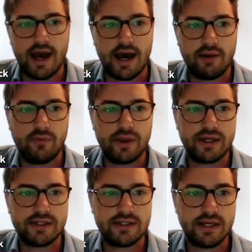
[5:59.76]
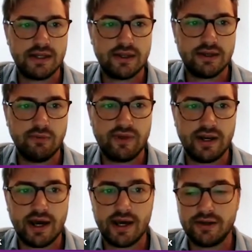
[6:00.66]
and we can see that
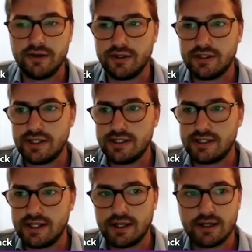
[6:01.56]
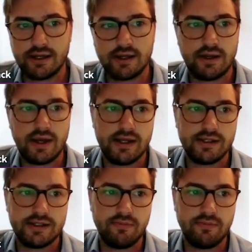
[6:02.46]
within adenoid cystic, it's